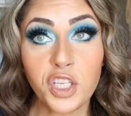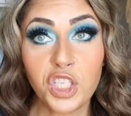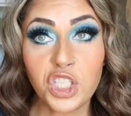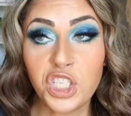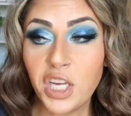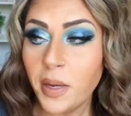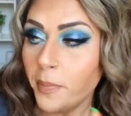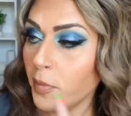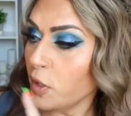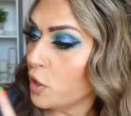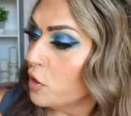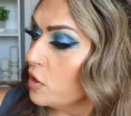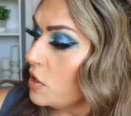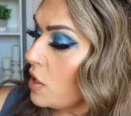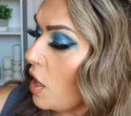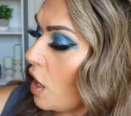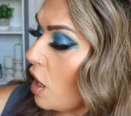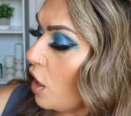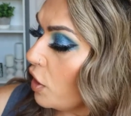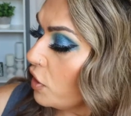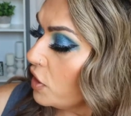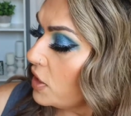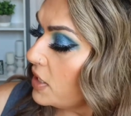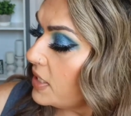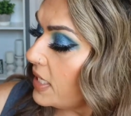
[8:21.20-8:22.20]
the shimmers
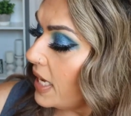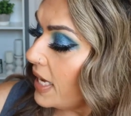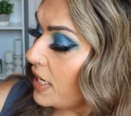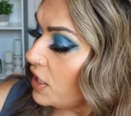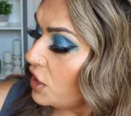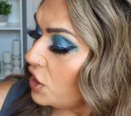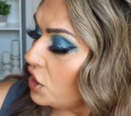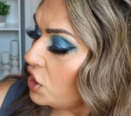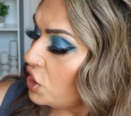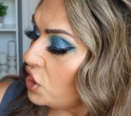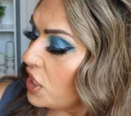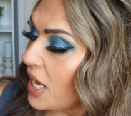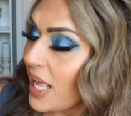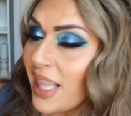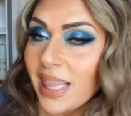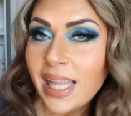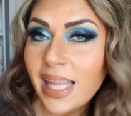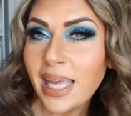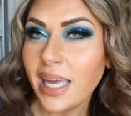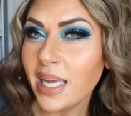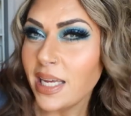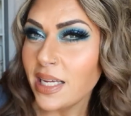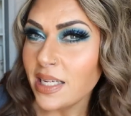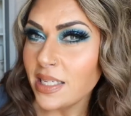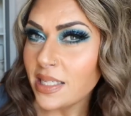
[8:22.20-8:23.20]
are
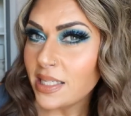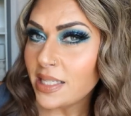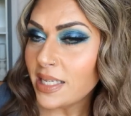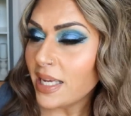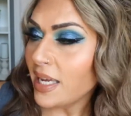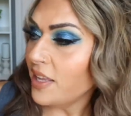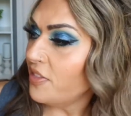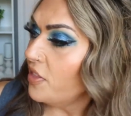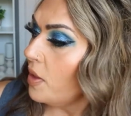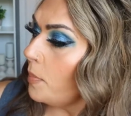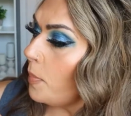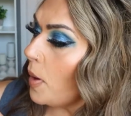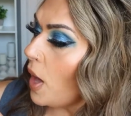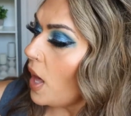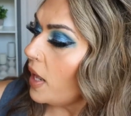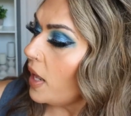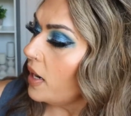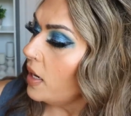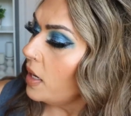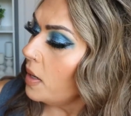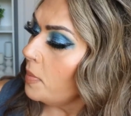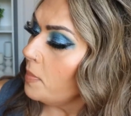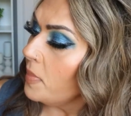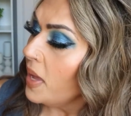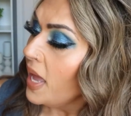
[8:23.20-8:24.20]
Seychelles in the
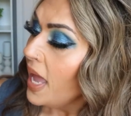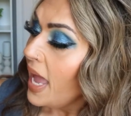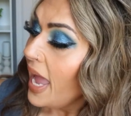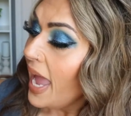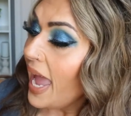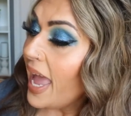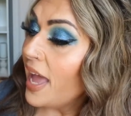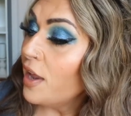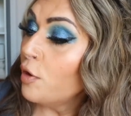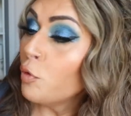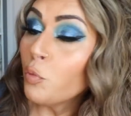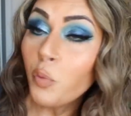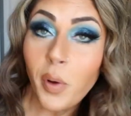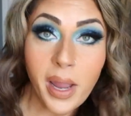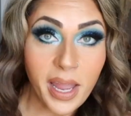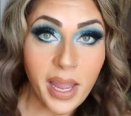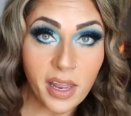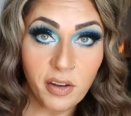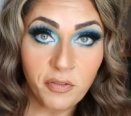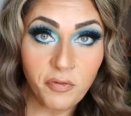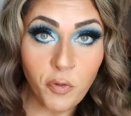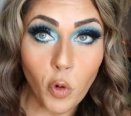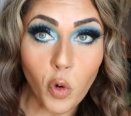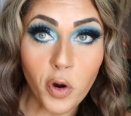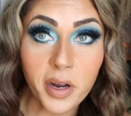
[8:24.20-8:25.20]
bottom and
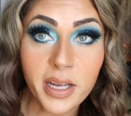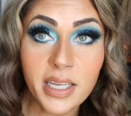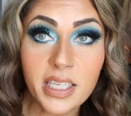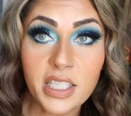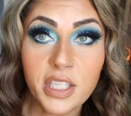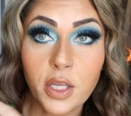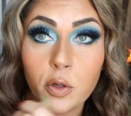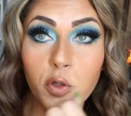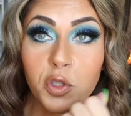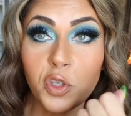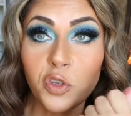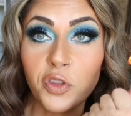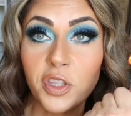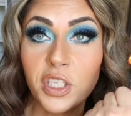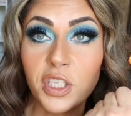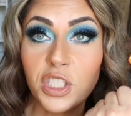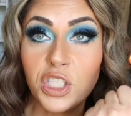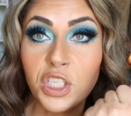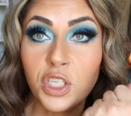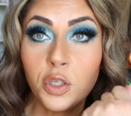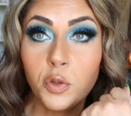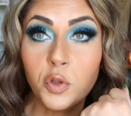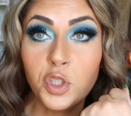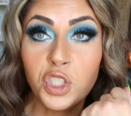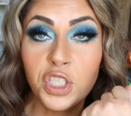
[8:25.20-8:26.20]
Rainforest. Those are the
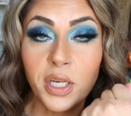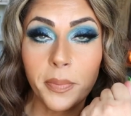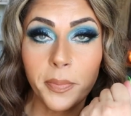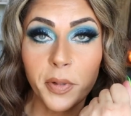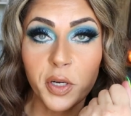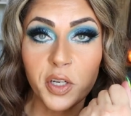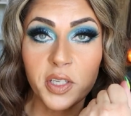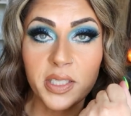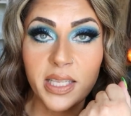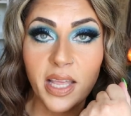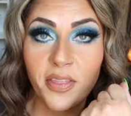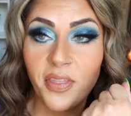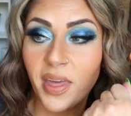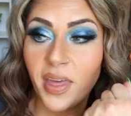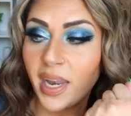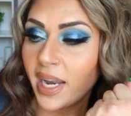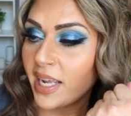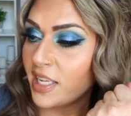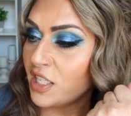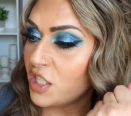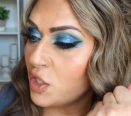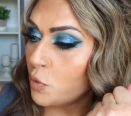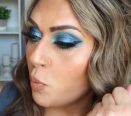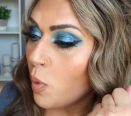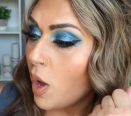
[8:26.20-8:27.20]
two shimmers that
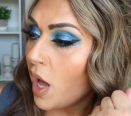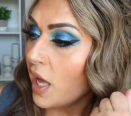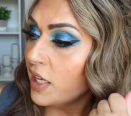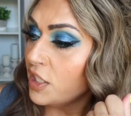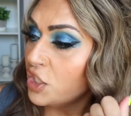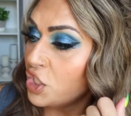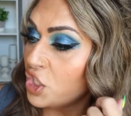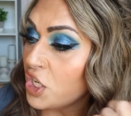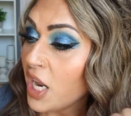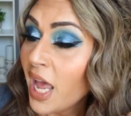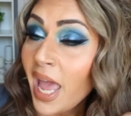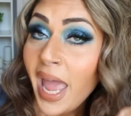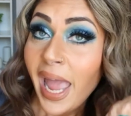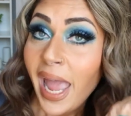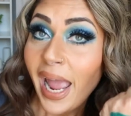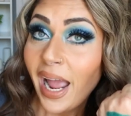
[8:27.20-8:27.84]
I swatched.